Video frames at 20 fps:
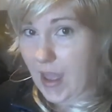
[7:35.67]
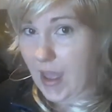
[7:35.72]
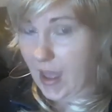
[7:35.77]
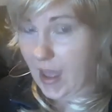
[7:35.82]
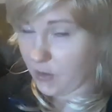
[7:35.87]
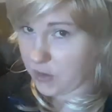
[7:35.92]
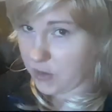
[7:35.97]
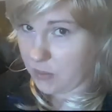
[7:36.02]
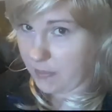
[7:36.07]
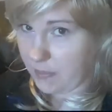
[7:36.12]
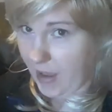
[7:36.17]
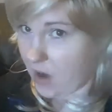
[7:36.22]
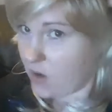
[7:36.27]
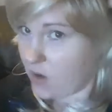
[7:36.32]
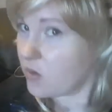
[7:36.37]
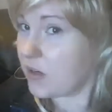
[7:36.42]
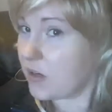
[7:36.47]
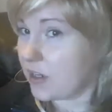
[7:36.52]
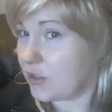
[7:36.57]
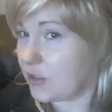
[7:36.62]
out and
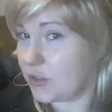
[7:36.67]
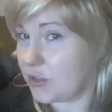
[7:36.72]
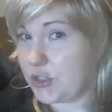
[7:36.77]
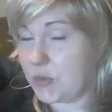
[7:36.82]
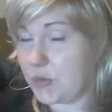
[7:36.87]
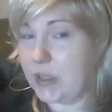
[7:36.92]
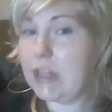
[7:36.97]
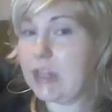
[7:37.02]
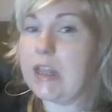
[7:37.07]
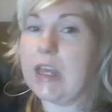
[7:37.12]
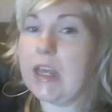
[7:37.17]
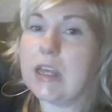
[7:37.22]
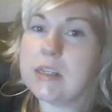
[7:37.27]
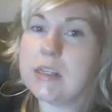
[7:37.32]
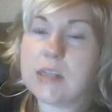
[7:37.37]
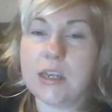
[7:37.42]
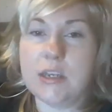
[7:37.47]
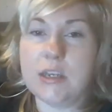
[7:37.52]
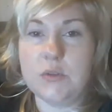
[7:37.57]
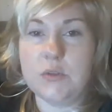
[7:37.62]
about and you're doing
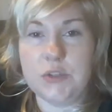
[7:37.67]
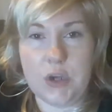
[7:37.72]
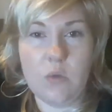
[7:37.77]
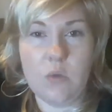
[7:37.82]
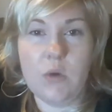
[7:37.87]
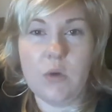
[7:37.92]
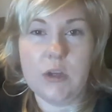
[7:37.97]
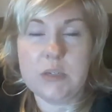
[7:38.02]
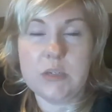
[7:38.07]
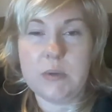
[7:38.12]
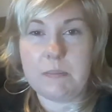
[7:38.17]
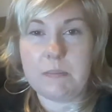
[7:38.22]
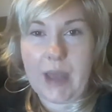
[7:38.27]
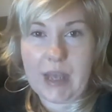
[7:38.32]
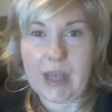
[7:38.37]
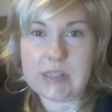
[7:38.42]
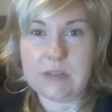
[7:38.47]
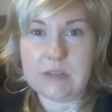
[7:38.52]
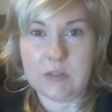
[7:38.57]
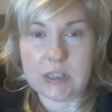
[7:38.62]
things and you don't want to be
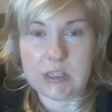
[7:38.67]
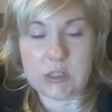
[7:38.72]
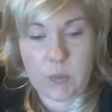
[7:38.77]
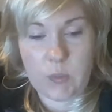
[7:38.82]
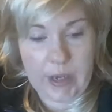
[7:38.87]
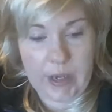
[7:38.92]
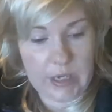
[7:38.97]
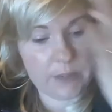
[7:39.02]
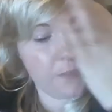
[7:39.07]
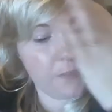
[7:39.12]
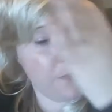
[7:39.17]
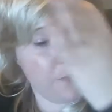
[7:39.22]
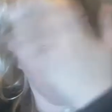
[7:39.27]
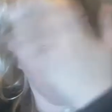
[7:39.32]
massively sweaty.